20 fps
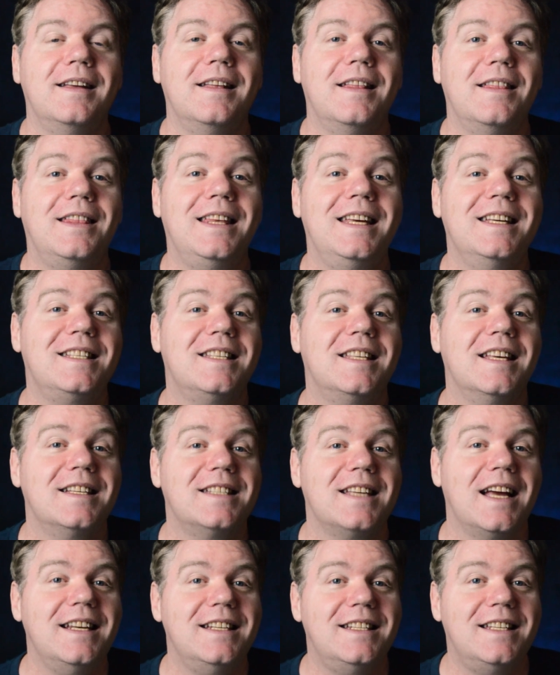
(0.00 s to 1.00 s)
these
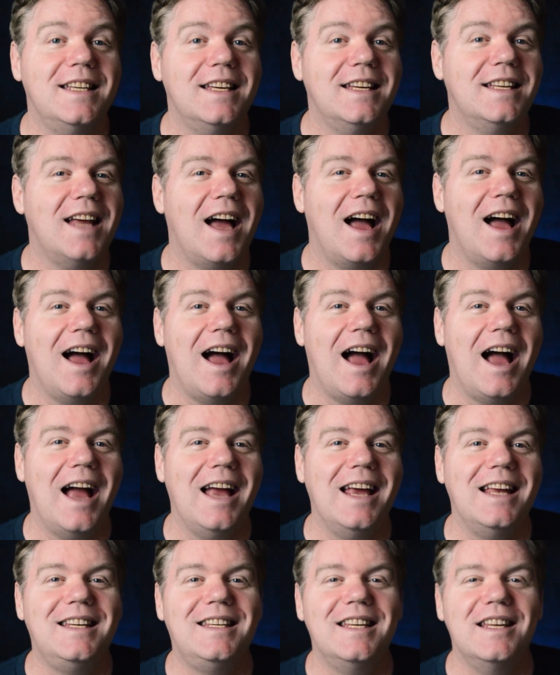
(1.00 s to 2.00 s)
things I did,
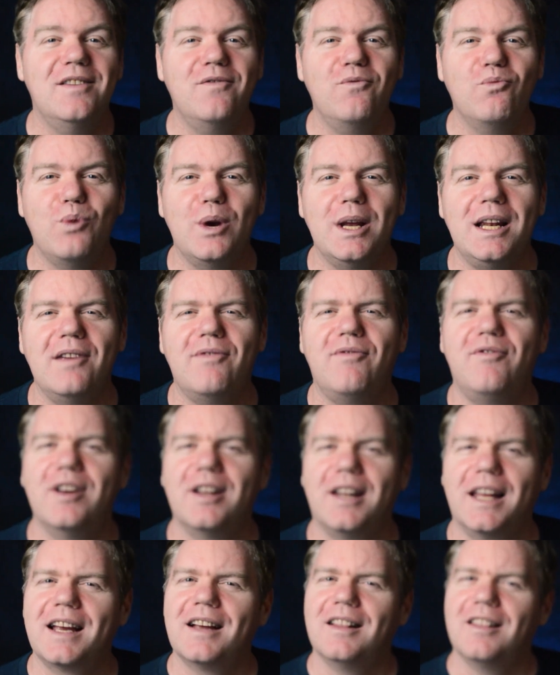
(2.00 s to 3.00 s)
it didn't really feel
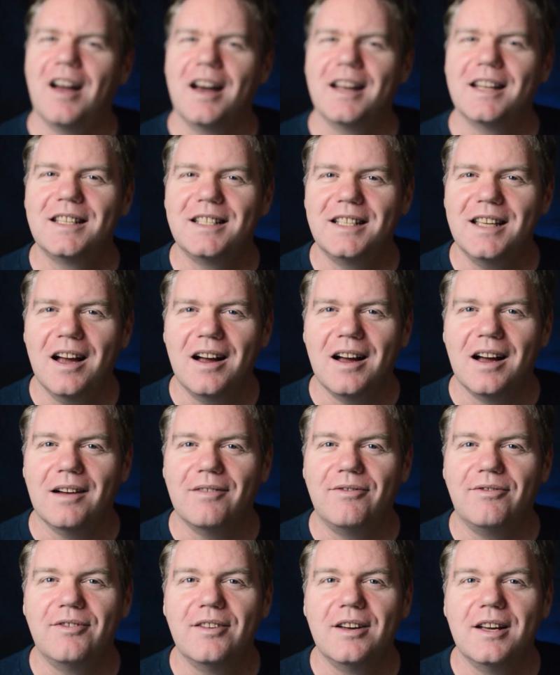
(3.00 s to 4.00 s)
like a lot of
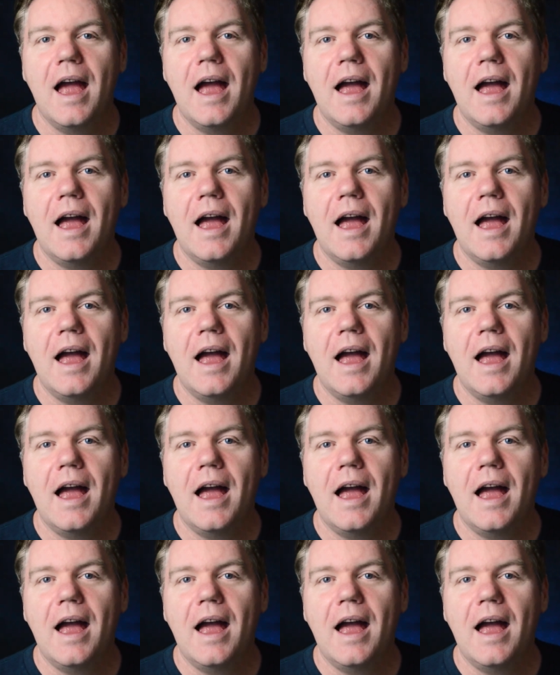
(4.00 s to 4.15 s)
stuff.